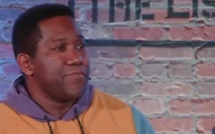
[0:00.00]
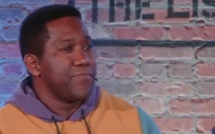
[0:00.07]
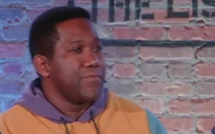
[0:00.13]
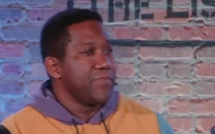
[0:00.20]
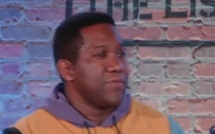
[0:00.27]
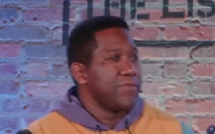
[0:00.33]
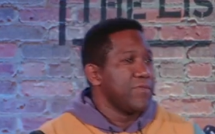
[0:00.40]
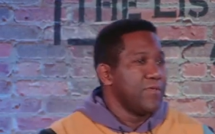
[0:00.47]

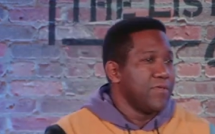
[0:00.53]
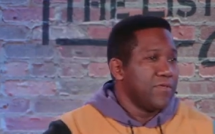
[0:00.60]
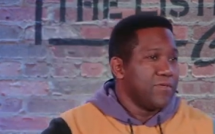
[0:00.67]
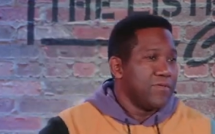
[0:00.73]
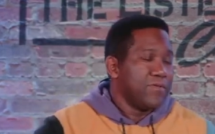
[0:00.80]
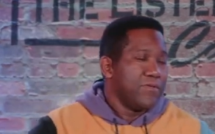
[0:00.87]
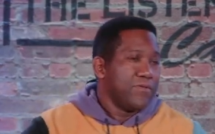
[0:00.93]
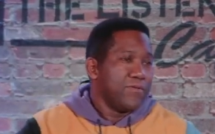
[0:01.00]

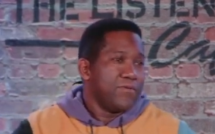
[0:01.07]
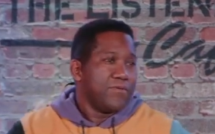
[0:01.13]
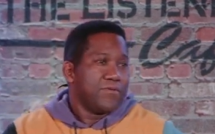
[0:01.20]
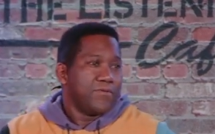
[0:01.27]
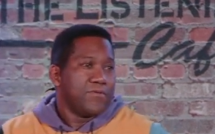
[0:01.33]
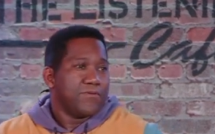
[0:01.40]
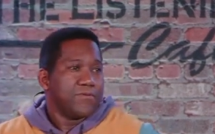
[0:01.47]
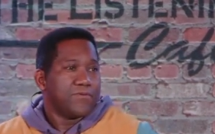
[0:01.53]

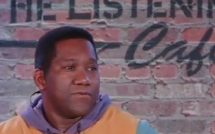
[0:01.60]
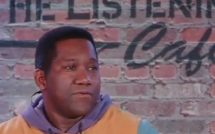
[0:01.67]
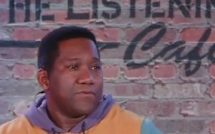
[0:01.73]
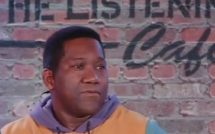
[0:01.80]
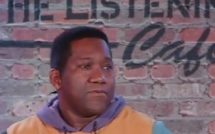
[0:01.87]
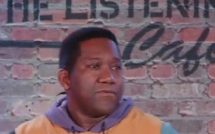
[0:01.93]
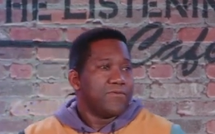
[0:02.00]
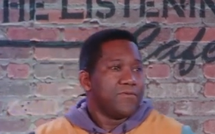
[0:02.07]

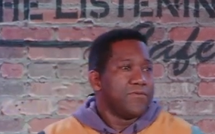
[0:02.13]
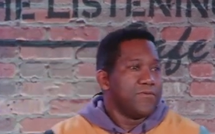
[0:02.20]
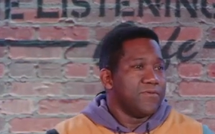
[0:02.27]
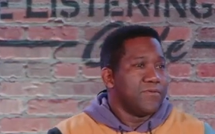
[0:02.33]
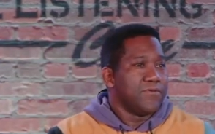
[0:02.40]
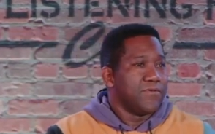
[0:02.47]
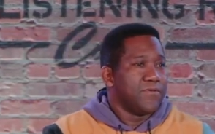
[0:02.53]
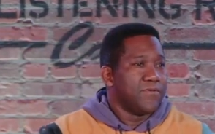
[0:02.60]

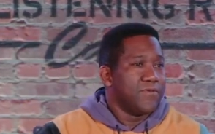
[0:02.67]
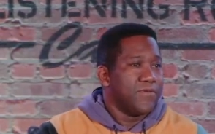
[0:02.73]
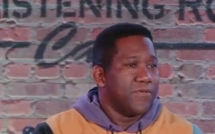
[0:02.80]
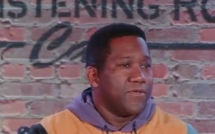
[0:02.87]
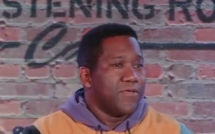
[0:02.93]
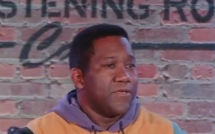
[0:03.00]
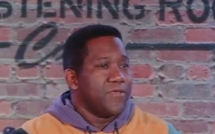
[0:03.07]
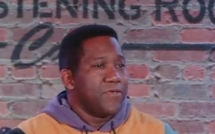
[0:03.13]

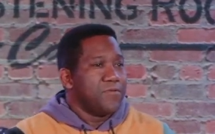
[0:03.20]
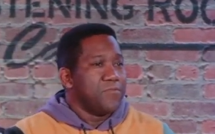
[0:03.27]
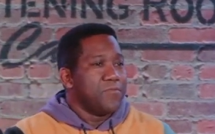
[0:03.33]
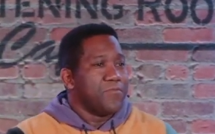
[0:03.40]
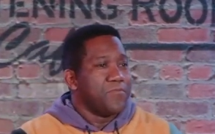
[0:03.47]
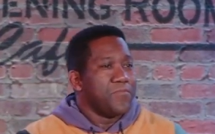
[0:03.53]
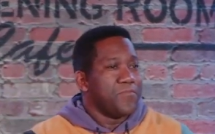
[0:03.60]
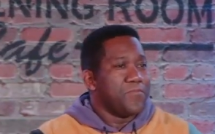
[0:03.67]

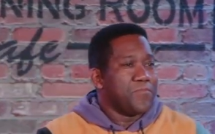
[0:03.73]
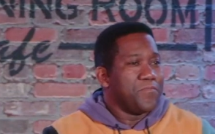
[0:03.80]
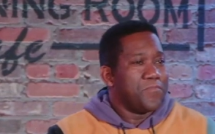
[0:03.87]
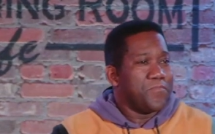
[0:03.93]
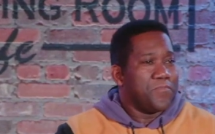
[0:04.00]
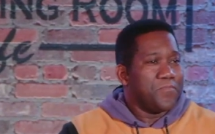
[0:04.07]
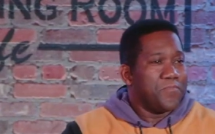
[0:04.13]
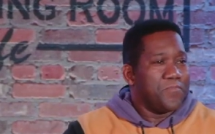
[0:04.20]

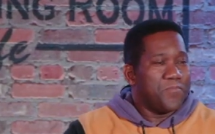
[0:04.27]
Nothing is said.